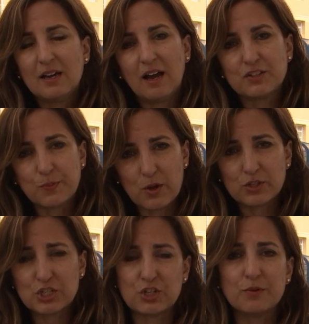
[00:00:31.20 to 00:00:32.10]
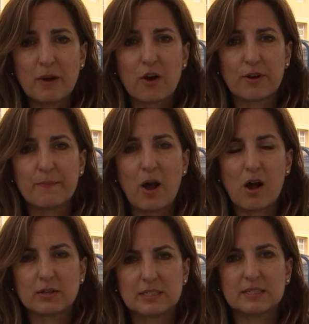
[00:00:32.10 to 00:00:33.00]
I've spoken to Margaret
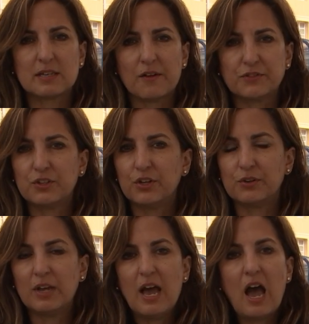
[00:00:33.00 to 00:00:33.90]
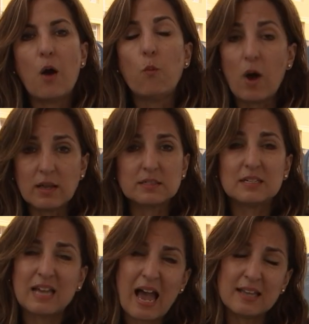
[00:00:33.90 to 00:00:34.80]
Parkes this afternoon, and whilst
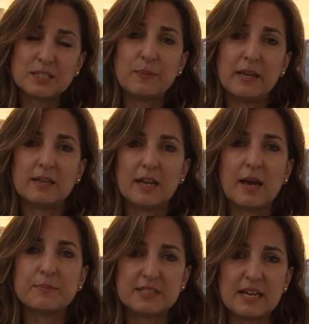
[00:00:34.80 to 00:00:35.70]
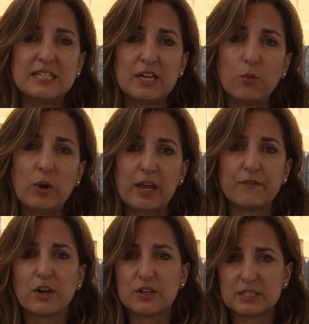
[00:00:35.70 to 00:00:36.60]
it has been an upsetting week
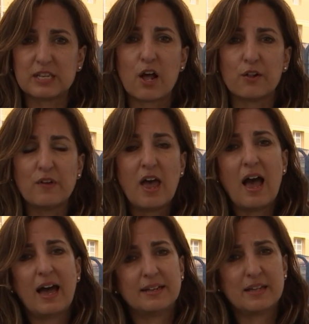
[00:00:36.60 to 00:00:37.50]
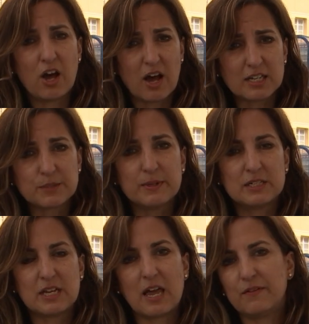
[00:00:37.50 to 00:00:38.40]
for herself and her husband
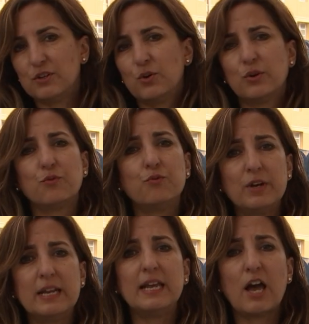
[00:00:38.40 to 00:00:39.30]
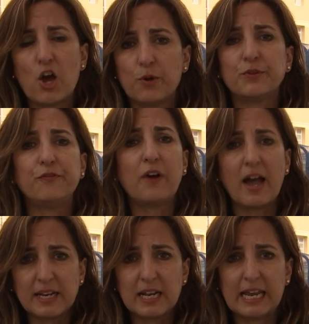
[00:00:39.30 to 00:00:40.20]
David, who had really hoped
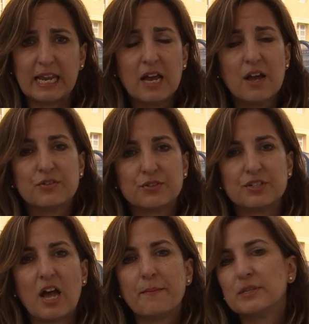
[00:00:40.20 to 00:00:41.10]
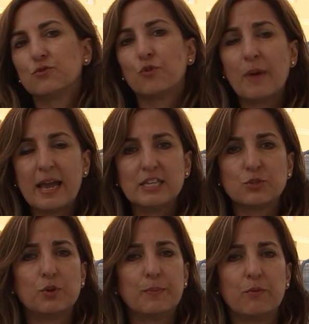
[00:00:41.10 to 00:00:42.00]
finally that Simon's remains
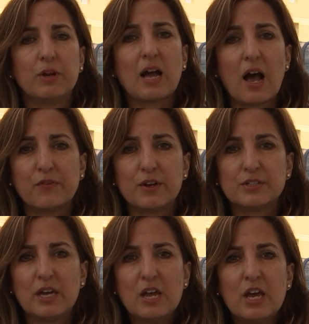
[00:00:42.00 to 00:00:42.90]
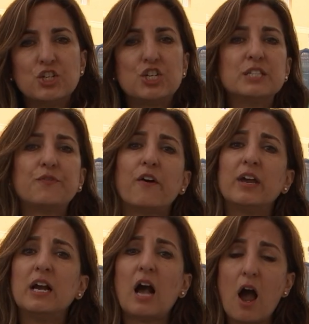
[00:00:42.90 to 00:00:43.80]
would be recovered, she is very
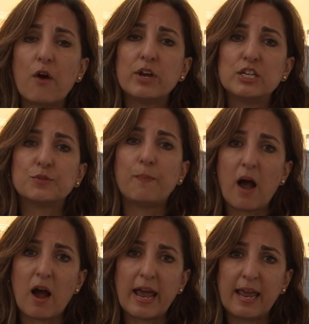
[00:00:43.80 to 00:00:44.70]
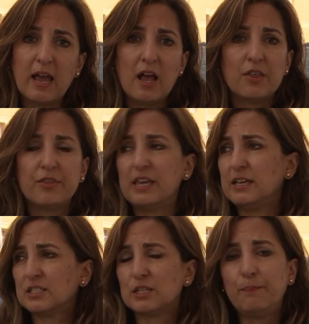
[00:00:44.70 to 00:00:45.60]
encouraged by
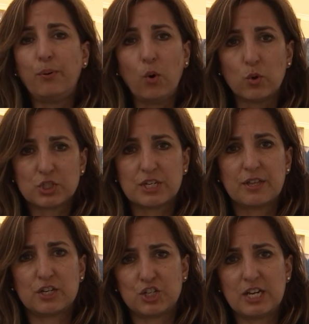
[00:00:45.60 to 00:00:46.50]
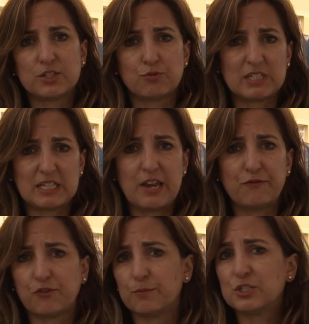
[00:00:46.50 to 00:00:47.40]
the support that she has received
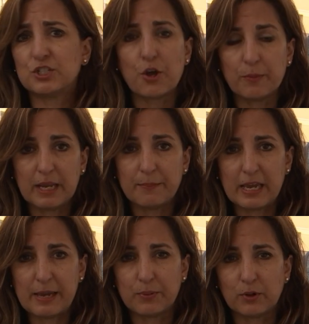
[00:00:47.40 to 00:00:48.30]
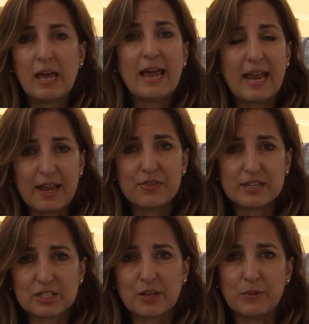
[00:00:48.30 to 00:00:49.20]
from so many people in
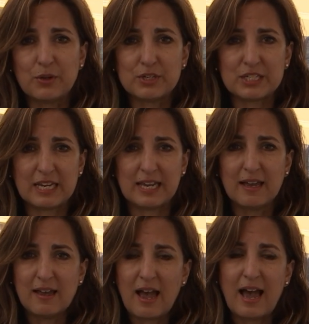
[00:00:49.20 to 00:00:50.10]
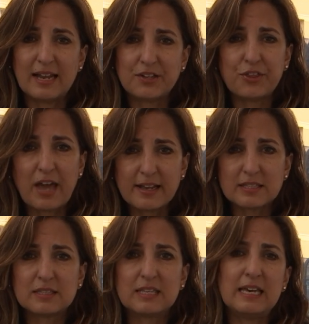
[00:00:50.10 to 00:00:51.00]
this community, and thanks
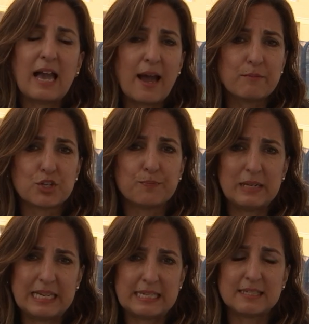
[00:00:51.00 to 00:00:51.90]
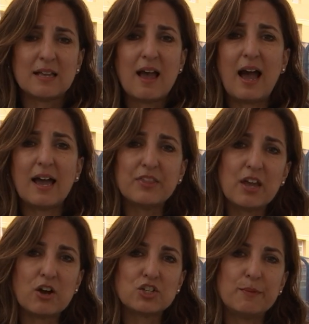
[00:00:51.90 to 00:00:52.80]
the Hampshire Police and the
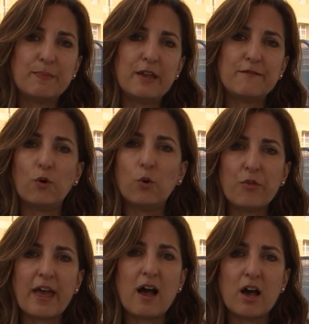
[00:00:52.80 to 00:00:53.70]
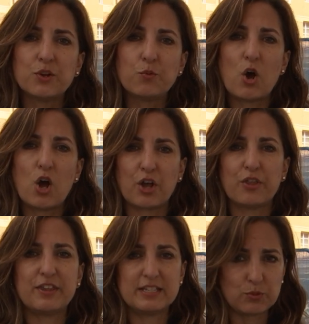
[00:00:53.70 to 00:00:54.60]
RGP for all their hard work
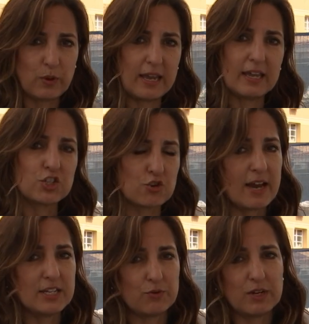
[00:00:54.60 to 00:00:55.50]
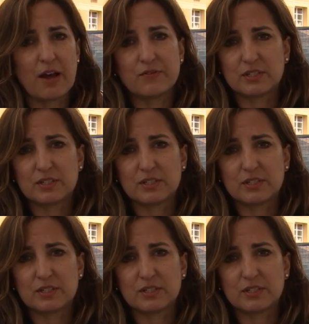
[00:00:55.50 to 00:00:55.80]
this week in trying to recover